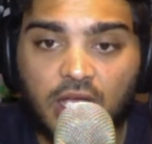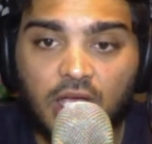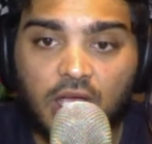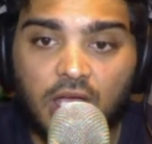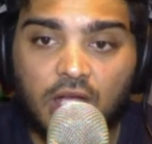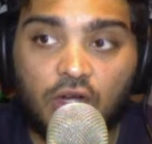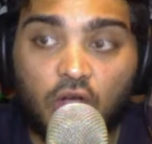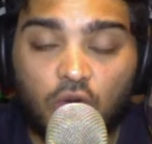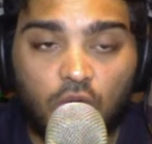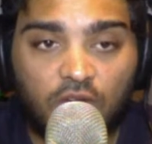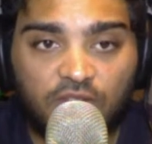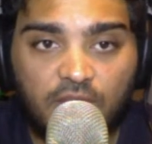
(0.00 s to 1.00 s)
Not all
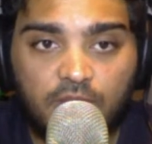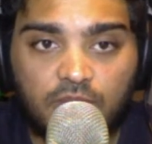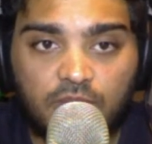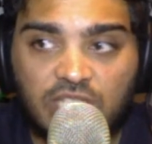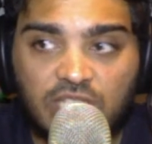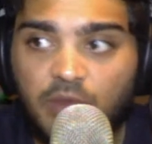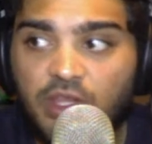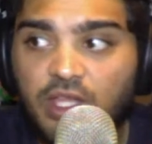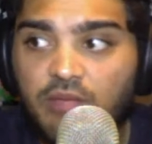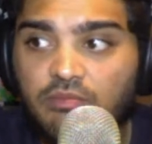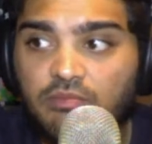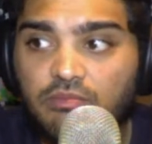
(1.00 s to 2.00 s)
of them. Some of
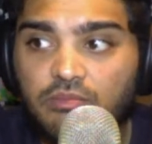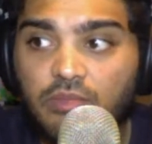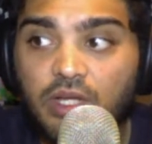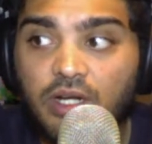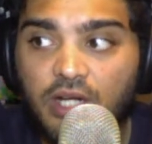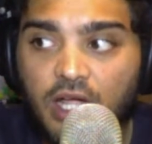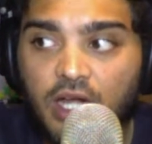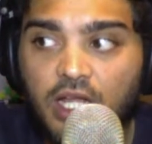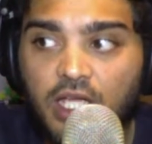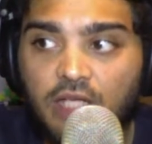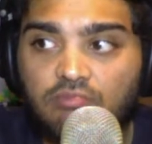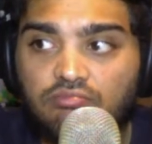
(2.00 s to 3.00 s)
them
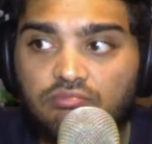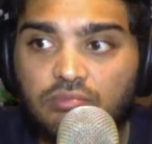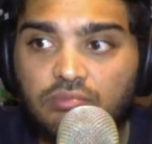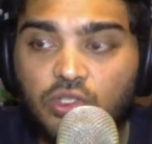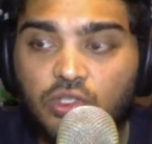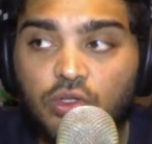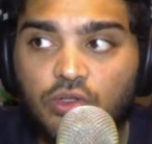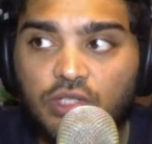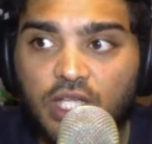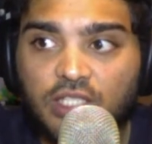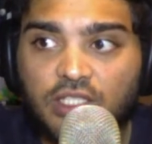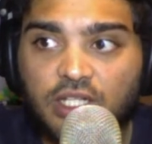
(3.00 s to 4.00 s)
really took to
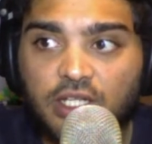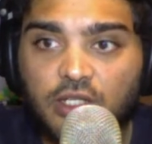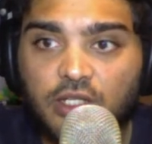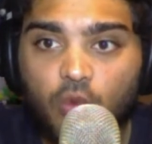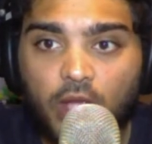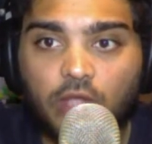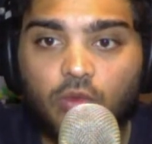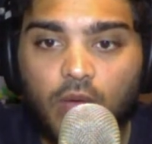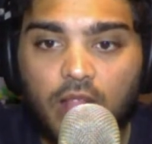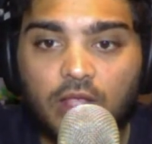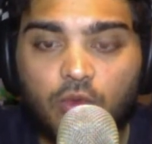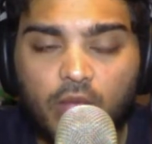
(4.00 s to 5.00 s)
test cricket quite well
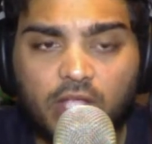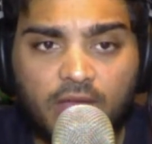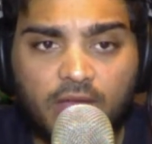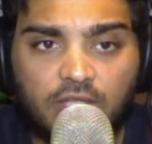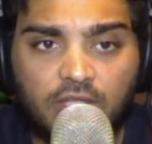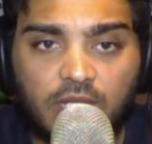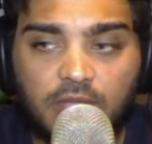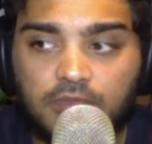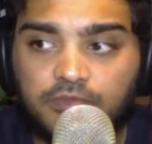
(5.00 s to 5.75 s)
and quite comfortably.